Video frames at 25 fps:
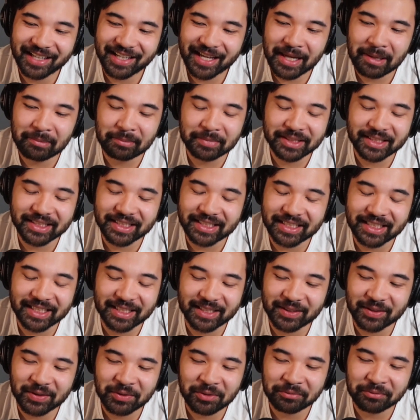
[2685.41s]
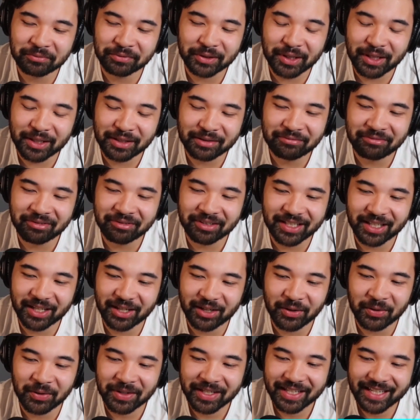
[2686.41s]
Emily in her vlog
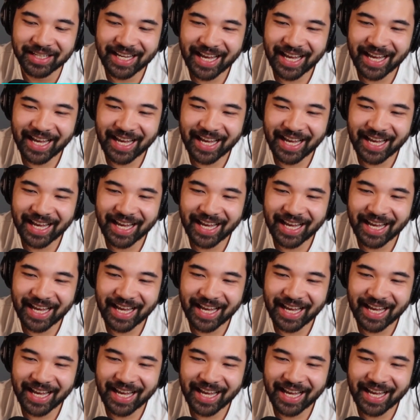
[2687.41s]
video